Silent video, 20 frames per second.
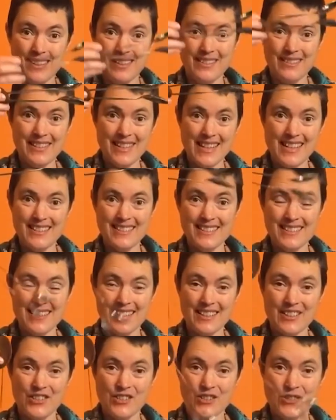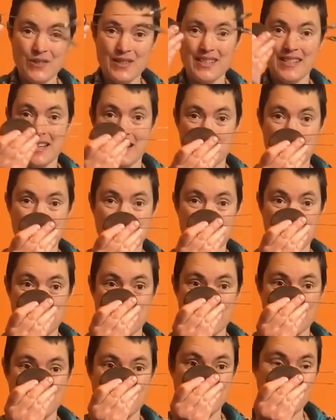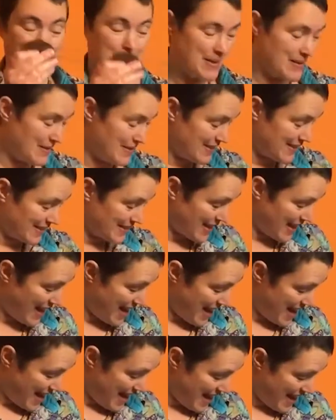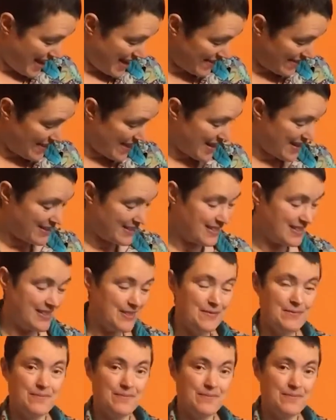Okay, so they're joined up metal spoons, and then